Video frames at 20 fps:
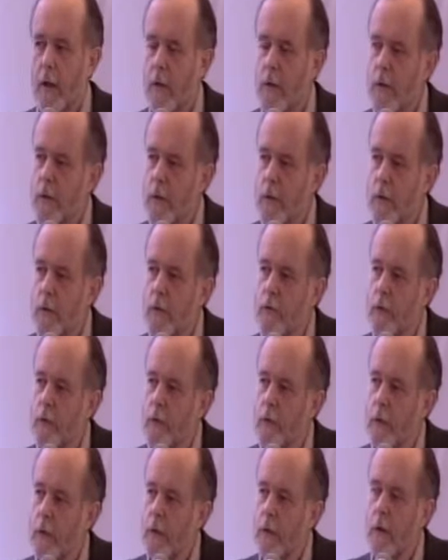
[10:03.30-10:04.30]
looks
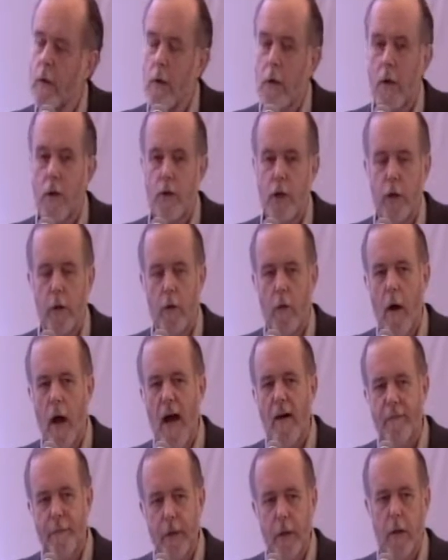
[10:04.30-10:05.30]
into the
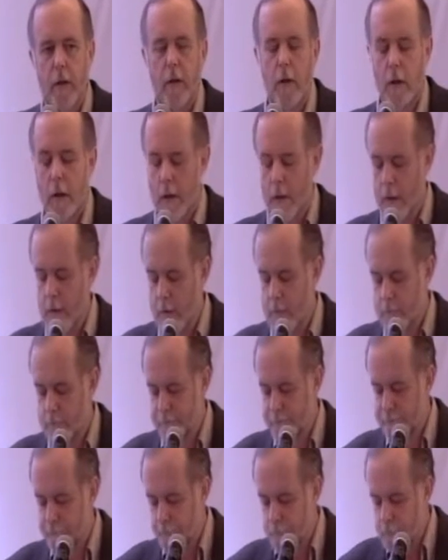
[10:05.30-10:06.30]
geographic,
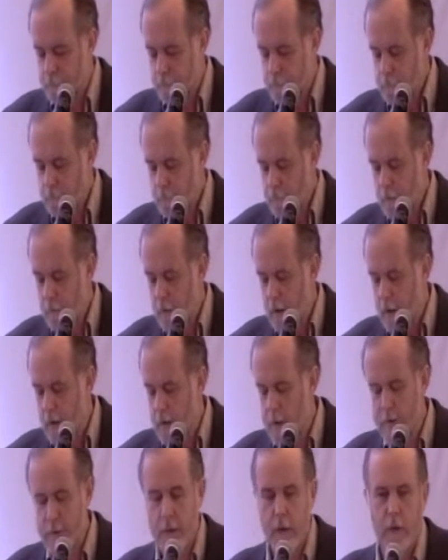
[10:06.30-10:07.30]
um,
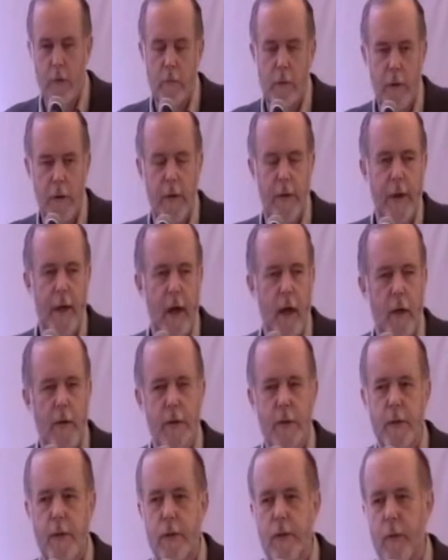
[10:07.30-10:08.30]
does a, an
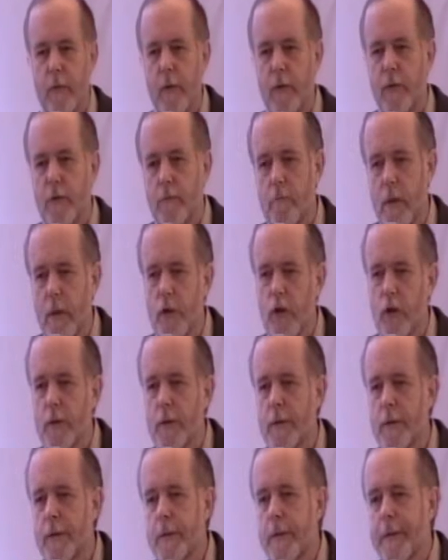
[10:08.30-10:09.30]
analysis of the
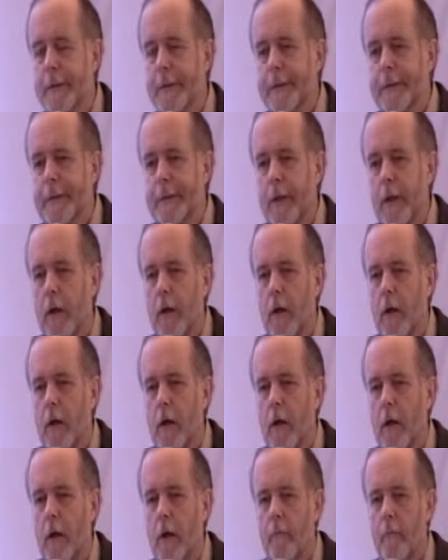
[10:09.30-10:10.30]
submissions
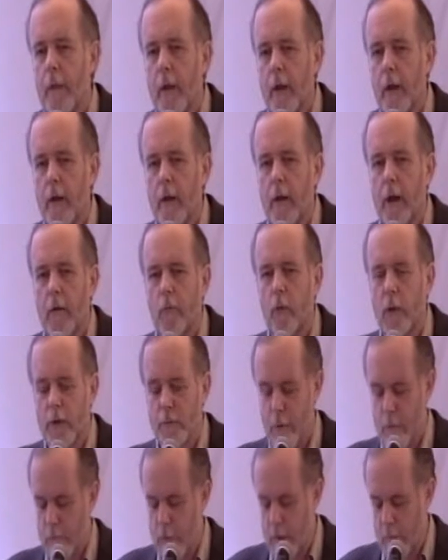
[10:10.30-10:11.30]
um, and, and what's
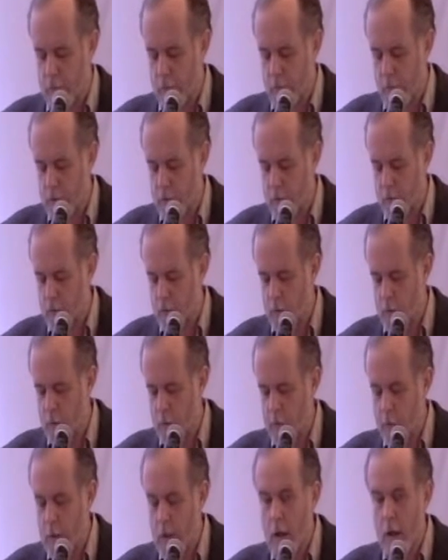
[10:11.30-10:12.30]
been published in the
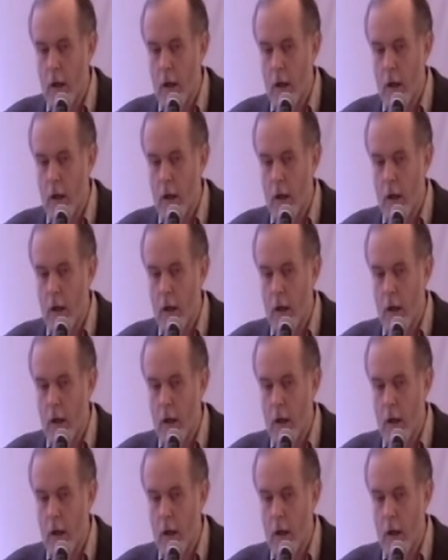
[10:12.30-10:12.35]
journals,